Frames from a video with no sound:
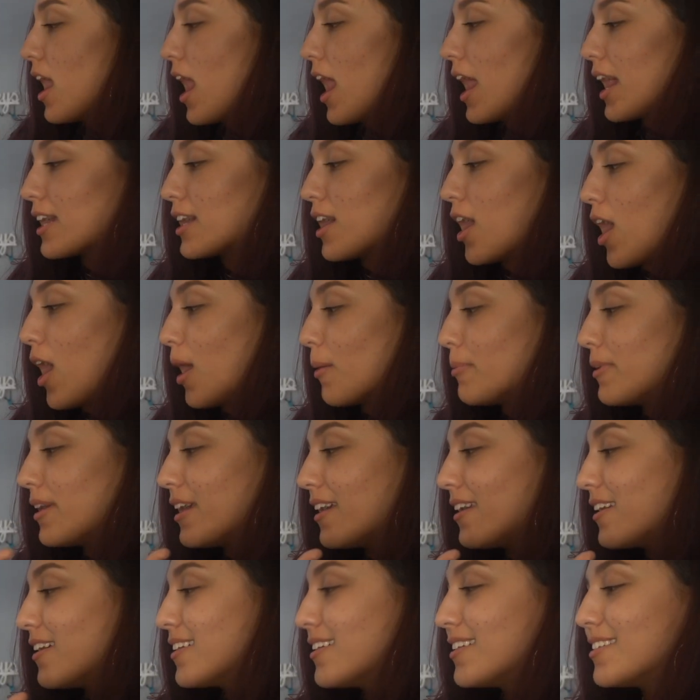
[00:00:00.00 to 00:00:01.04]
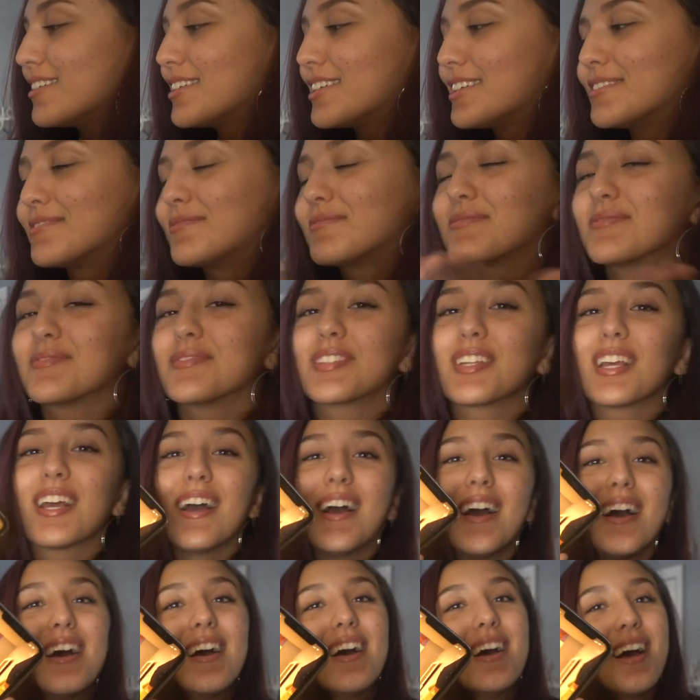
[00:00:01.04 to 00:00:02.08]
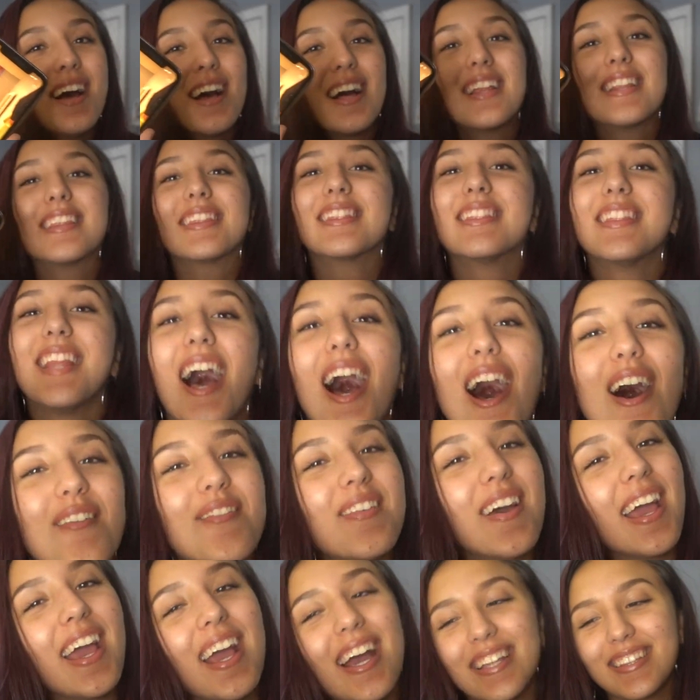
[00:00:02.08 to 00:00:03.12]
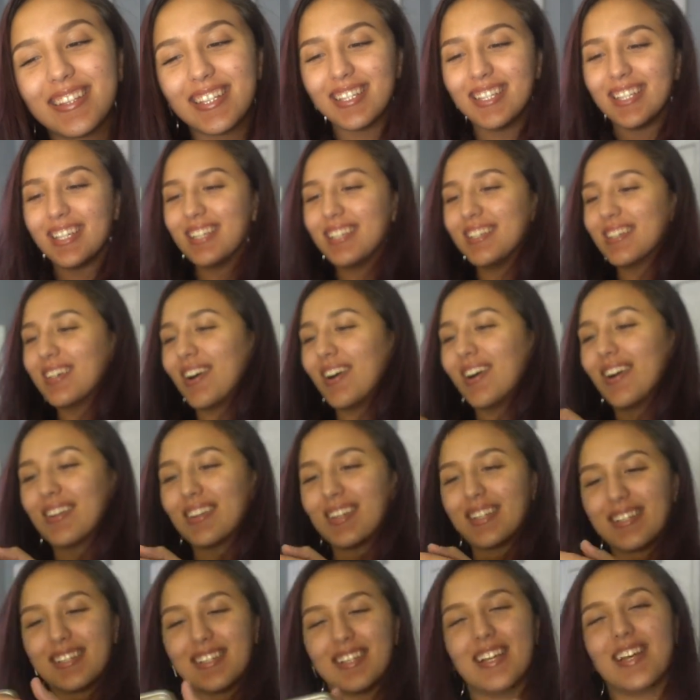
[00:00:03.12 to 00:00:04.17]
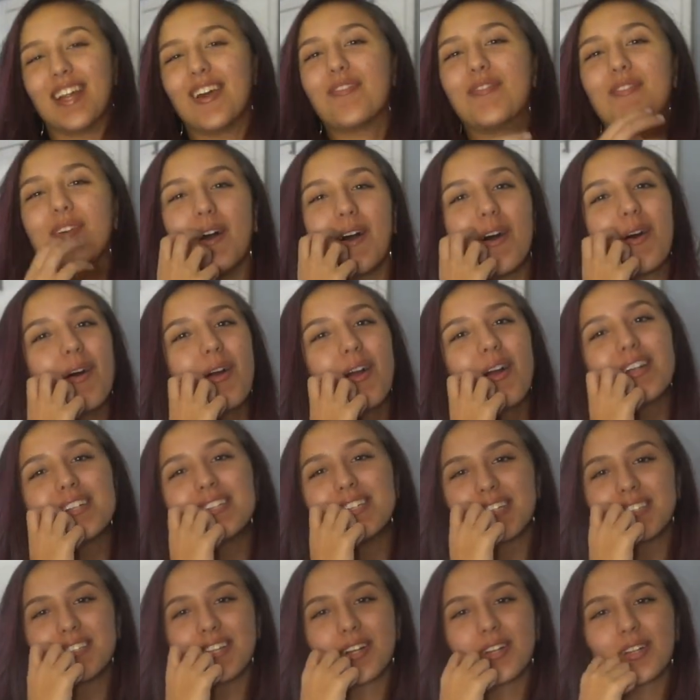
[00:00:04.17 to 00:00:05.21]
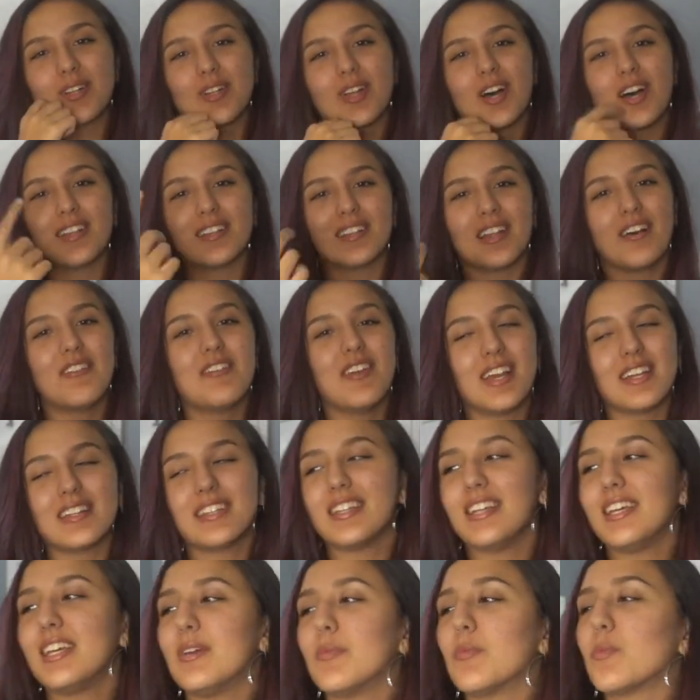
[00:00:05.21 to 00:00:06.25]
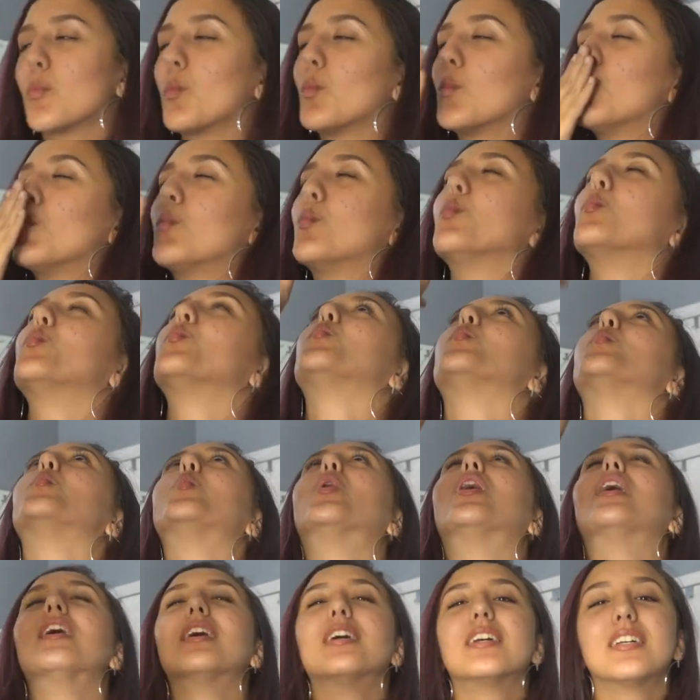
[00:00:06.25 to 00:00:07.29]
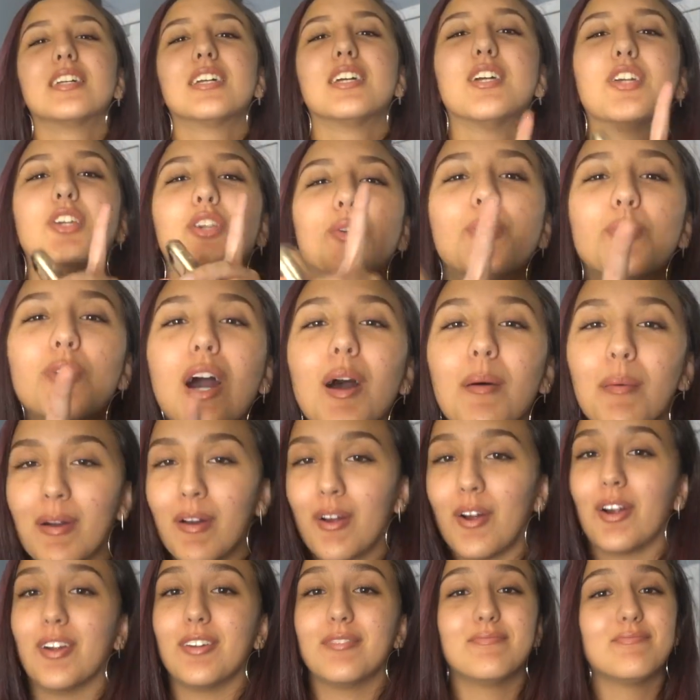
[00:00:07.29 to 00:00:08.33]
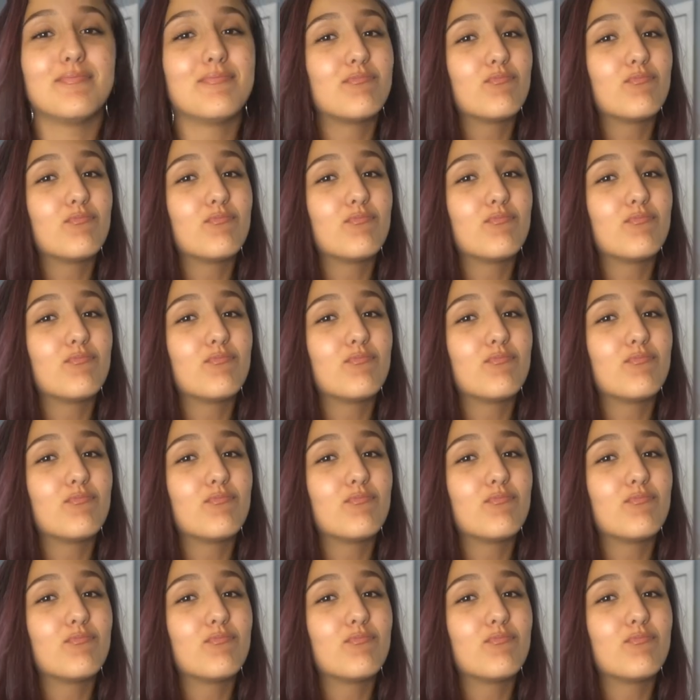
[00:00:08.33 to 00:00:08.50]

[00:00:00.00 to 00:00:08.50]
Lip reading: I copied Love Anthony. Y'all, listen, if y'all are on TikTok a lot, Love Anthony, you got my heart.